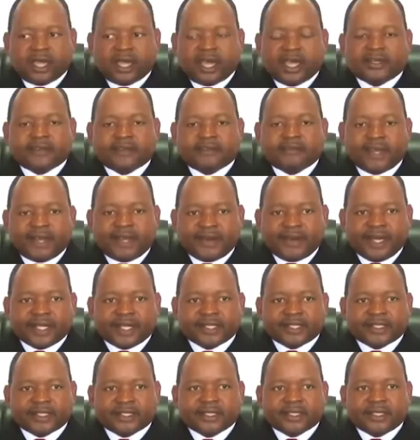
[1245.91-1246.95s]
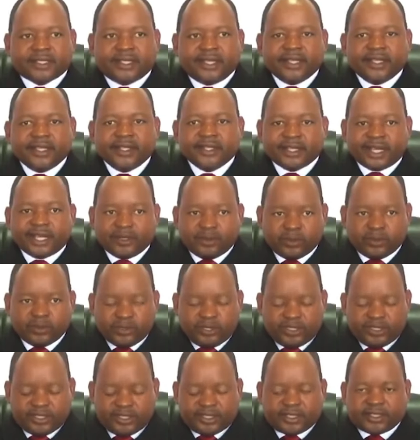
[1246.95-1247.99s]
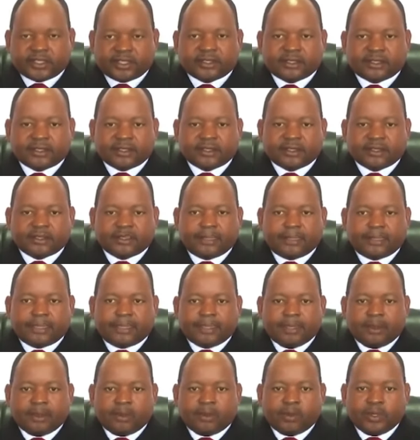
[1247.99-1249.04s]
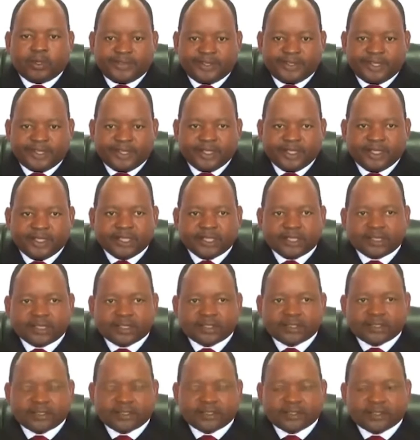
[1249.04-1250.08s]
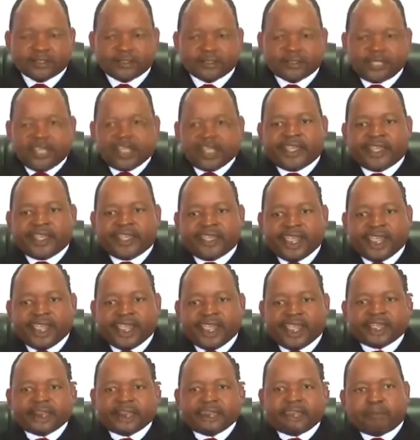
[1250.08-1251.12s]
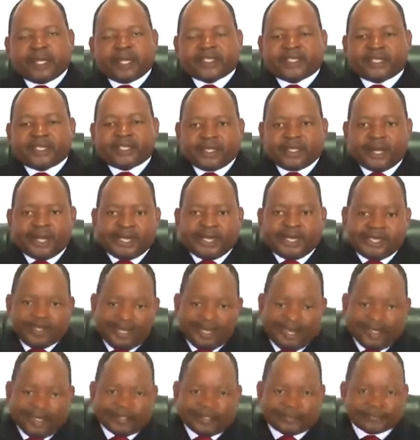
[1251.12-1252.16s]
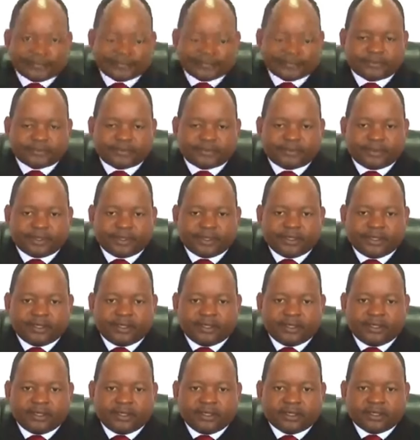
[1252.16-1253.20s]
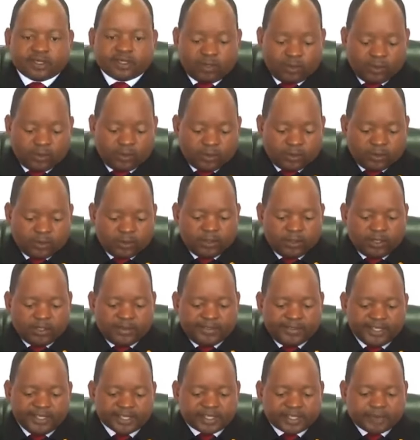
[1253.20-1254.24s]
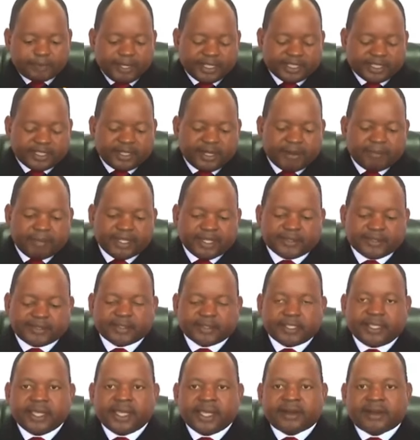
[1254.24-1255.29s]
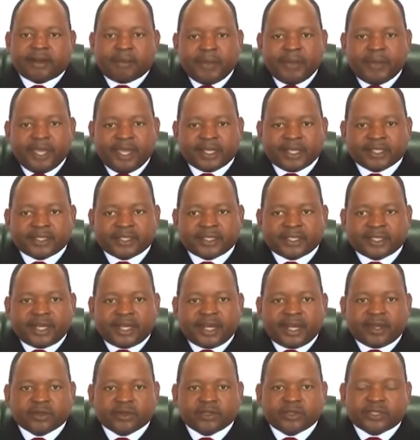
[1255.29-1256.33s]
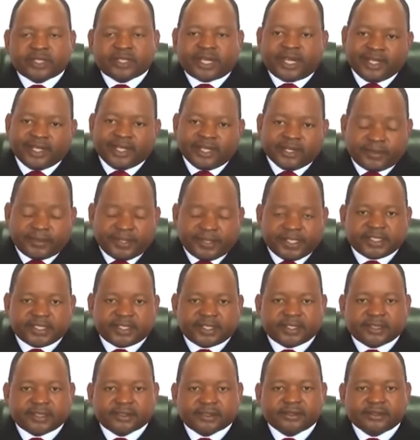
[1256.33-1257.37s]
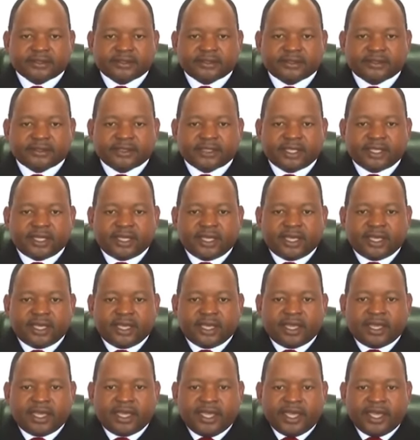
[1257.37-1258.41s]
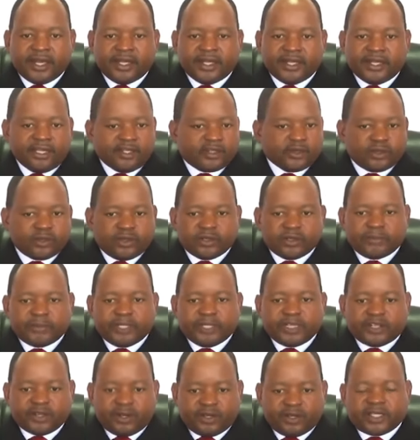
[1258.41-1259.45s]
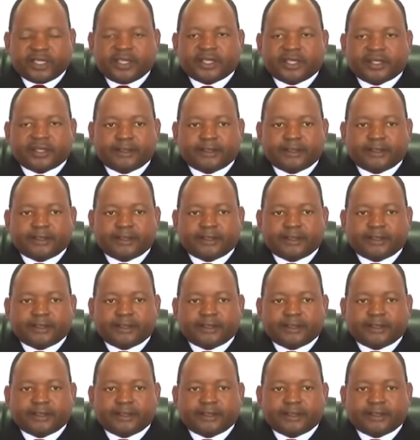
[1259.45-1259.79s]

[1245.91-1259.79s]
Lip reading: At various interludes within a given particular year. So, this particular month, ERB has announced an increase, and it will not be shocking